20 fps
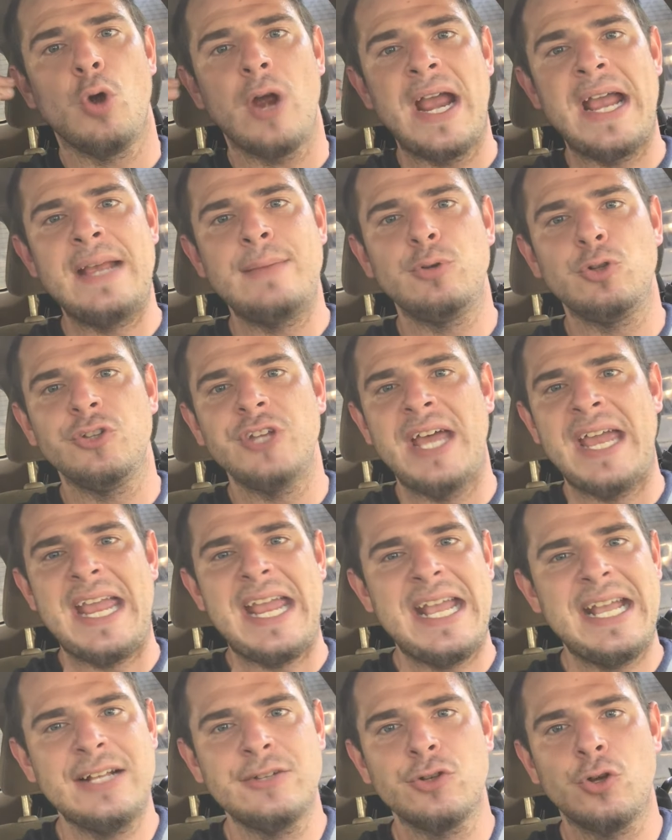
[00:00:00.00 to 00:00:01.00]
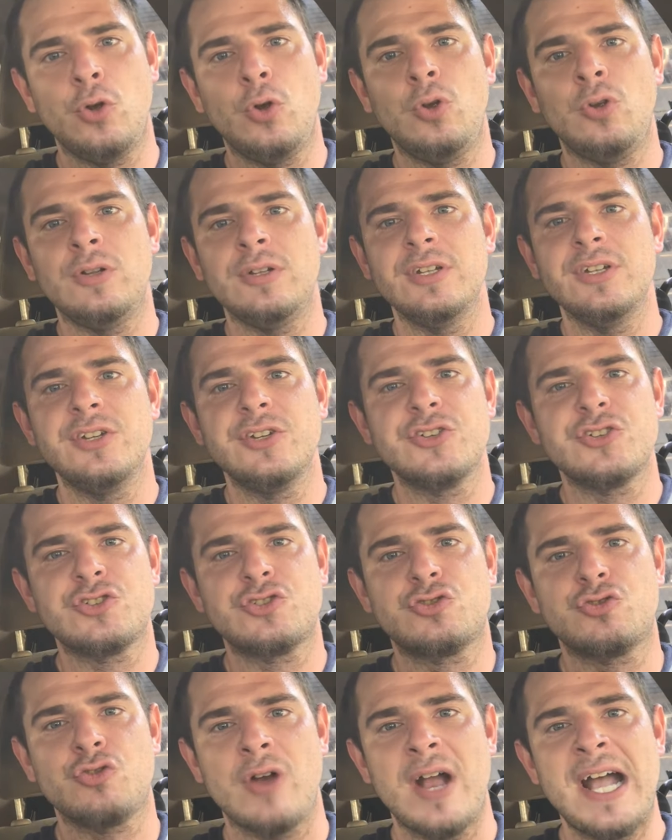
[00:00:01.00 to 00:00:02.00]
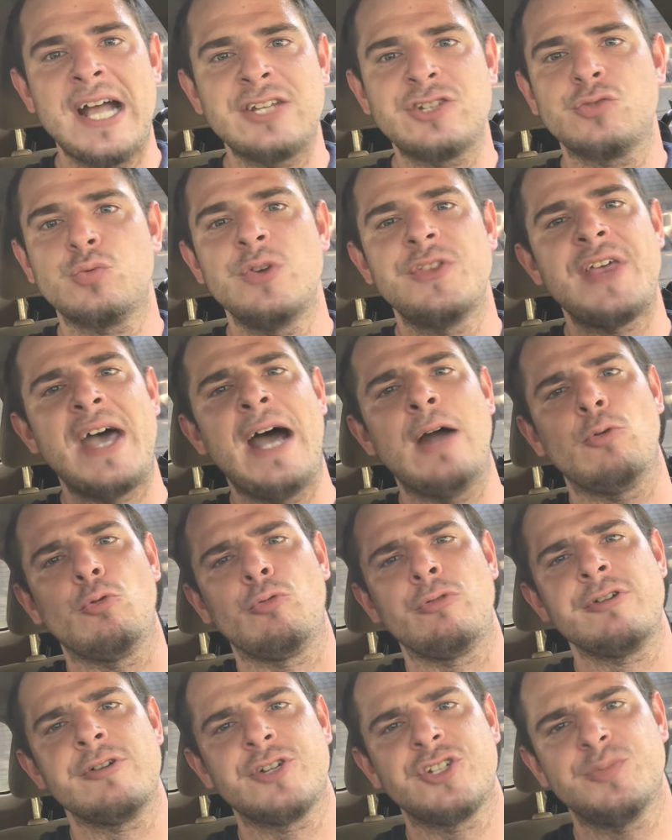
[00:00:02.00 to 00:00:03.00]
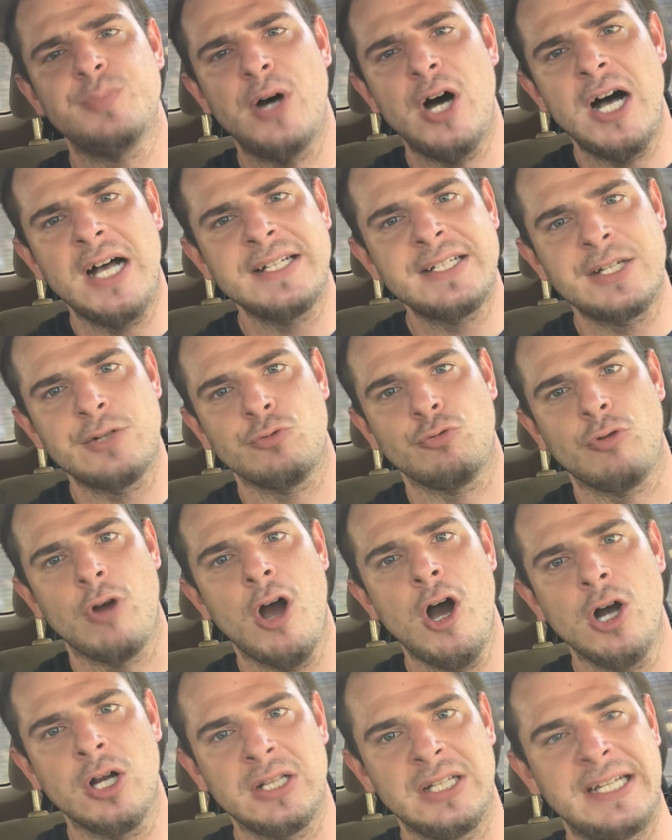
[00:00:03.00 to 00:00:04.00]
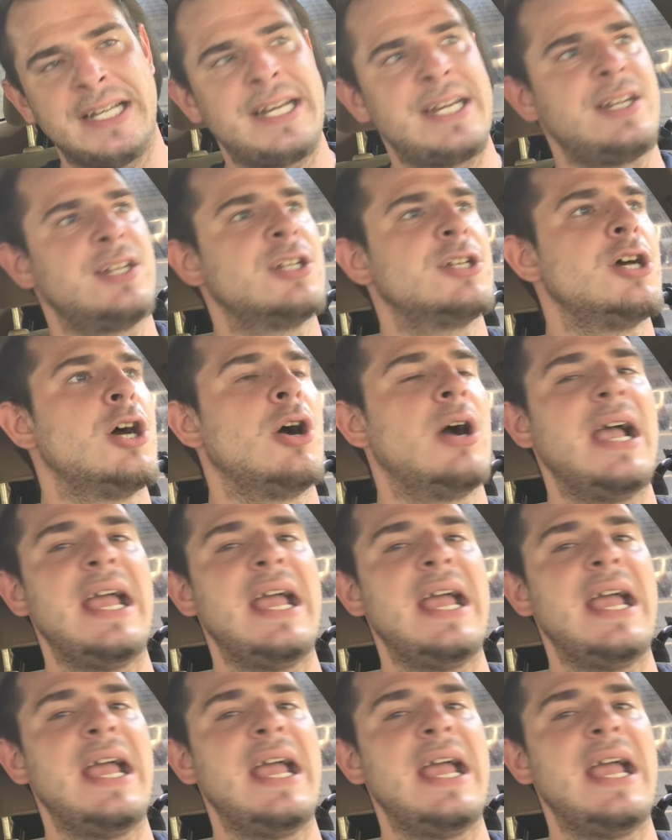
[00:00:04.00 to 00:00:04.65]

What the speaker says: able to handle stress without responding wrongly, you know.